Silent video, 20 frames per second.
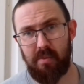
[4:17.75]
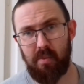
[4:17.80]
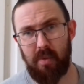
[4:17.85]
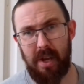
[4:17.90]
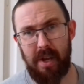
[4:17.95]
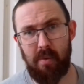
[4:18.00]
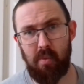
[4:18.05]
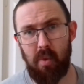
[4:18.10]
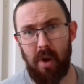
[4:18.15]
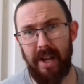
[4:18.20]

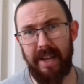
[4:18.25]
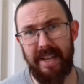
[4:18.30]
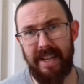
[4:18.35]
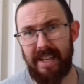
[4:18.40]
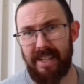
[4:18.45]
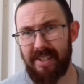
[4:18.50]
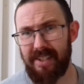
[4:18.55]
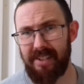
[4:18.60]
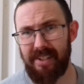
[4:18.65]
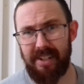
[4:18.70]
where weight
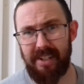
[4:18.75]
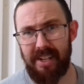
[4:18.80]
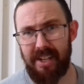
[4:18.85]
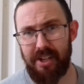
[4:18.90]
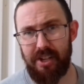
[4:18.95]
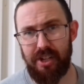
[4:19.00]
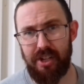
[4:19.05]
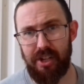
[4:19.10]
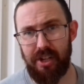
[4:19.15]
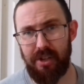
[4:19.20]
isn't an
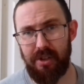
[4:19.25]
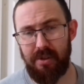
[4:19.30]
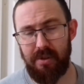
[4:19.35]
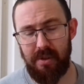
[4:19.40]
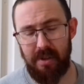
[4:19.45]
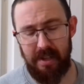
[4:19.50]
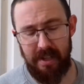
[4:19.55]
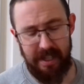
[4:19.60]
issue